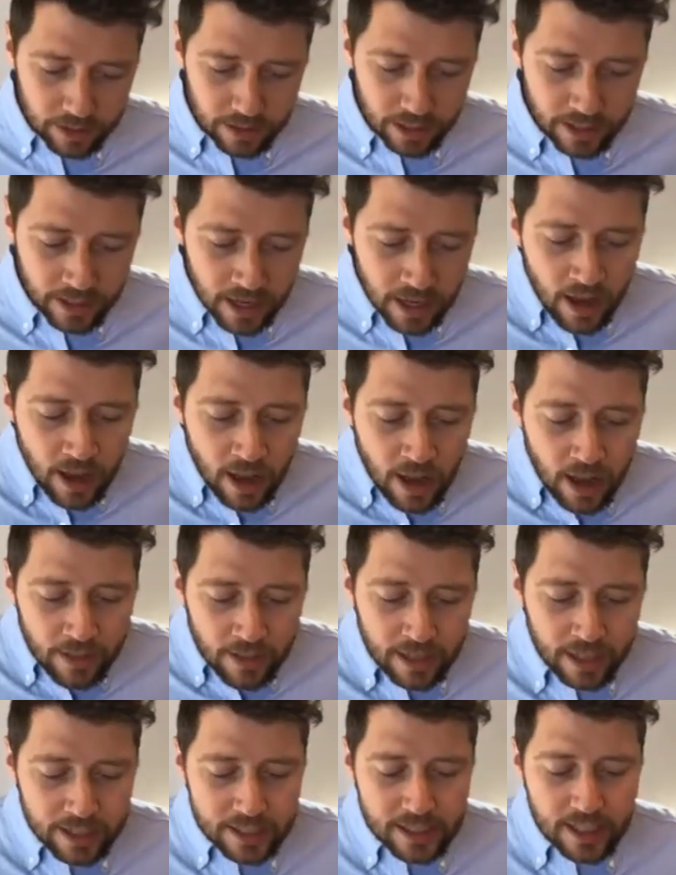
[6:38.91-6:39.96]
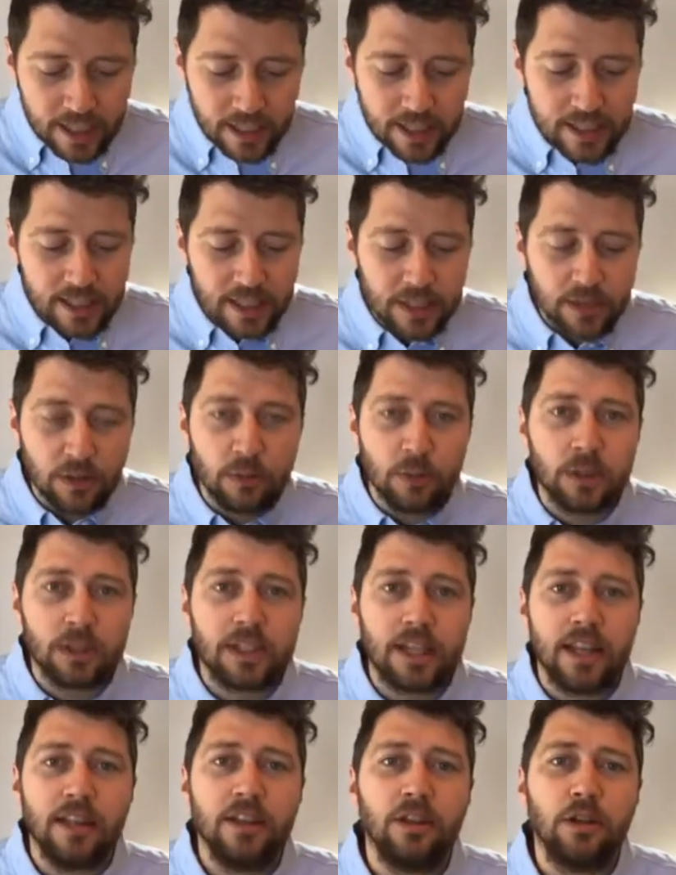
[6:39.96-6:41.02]
And then the next thing I said to him
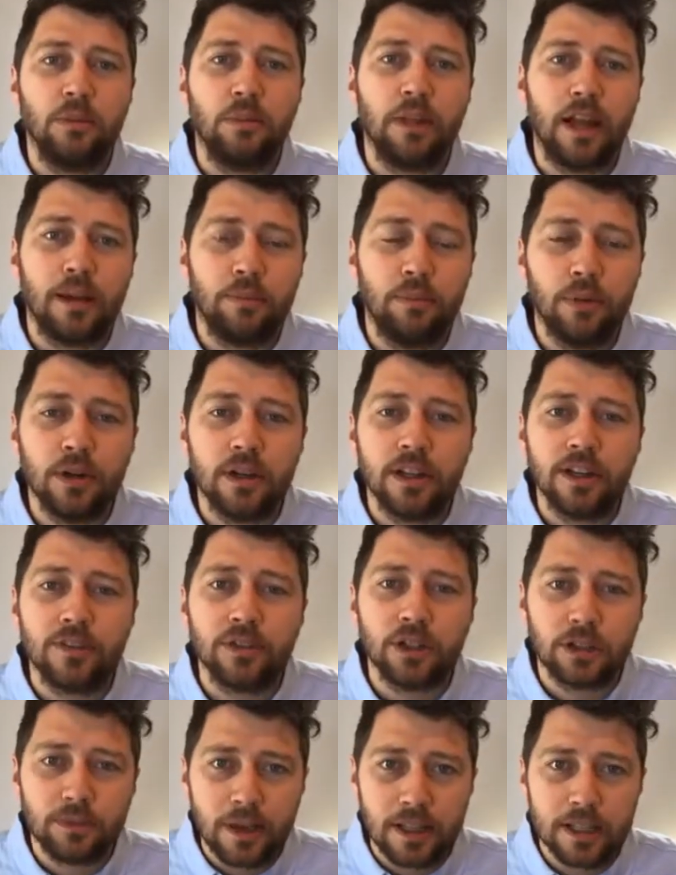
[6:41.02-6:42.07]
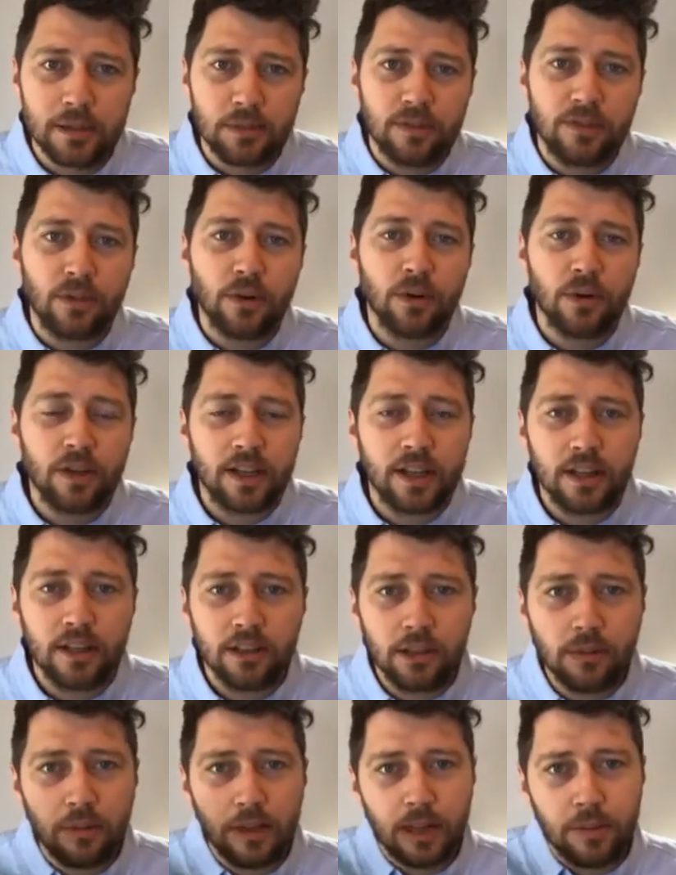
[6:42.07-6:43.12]
was, get a little black book, and I've talked about this before, get a
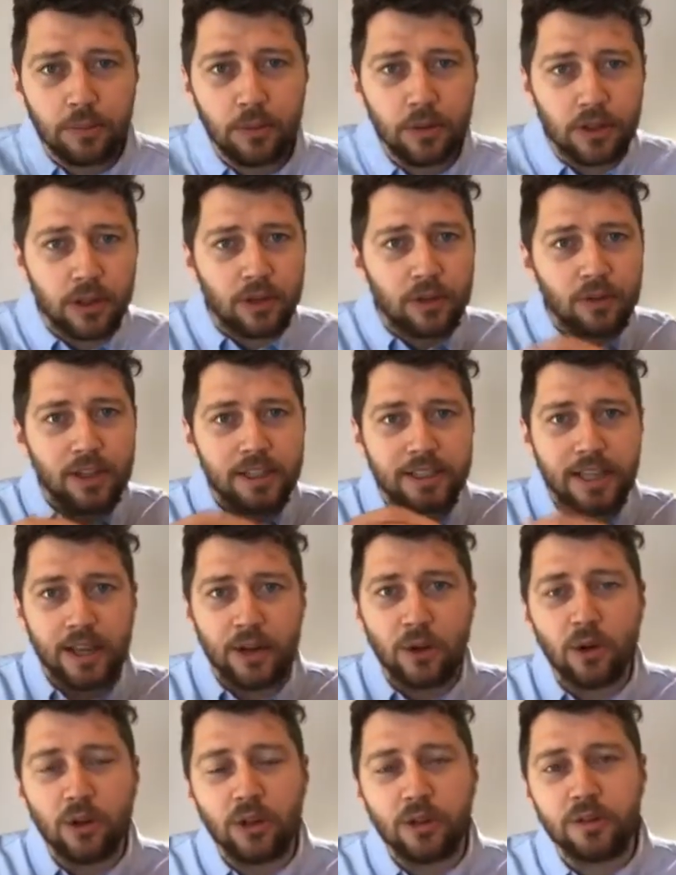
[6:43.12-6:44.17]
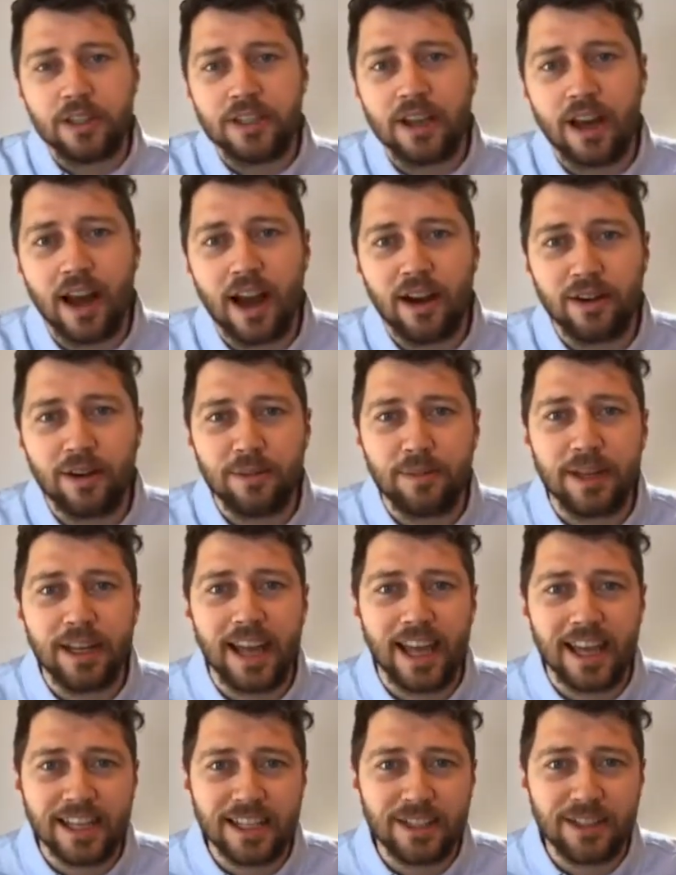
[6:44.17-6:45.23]
little black book, write down all the
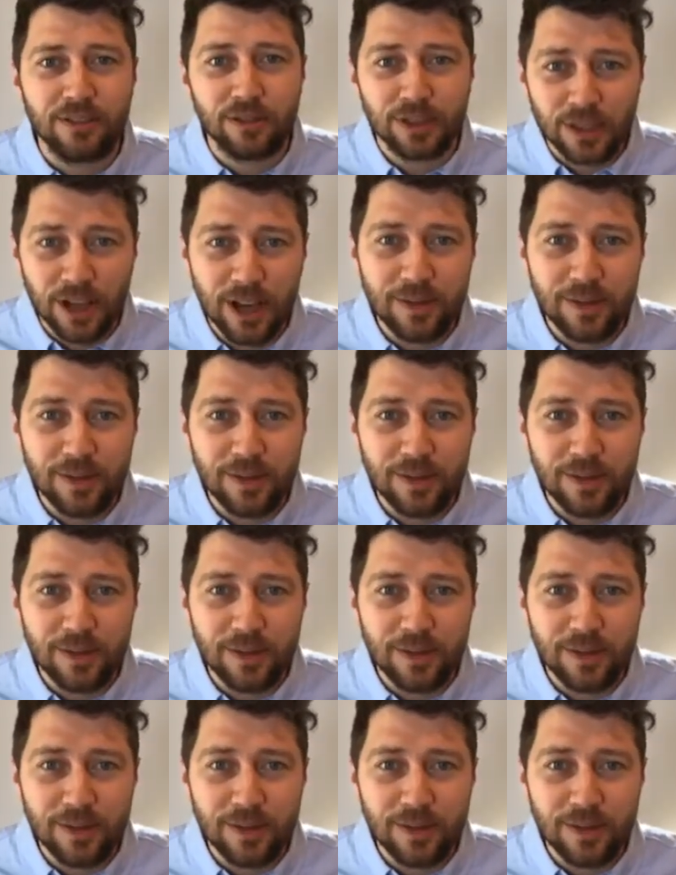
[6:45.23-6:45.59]
retirement age